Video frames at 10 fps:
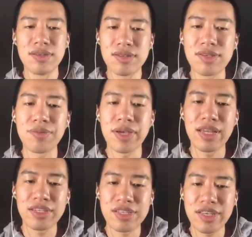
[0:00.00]
So we
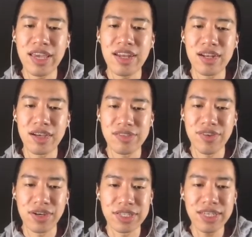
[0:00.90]
get a scalar loss
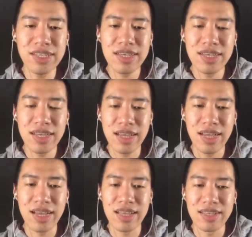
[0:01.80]
function,
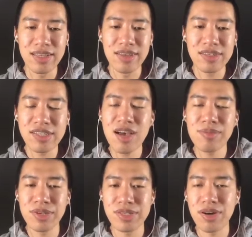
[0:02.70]
and
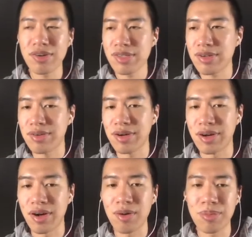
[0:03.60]
sum is also
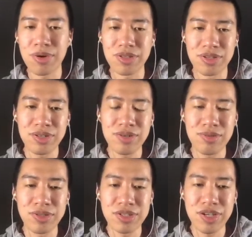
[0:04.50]
an operator
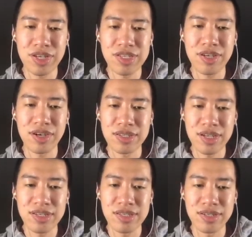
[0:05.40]
which takes a
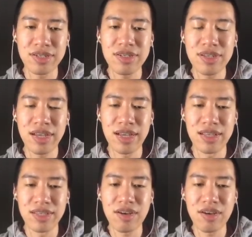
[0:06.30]
tensor and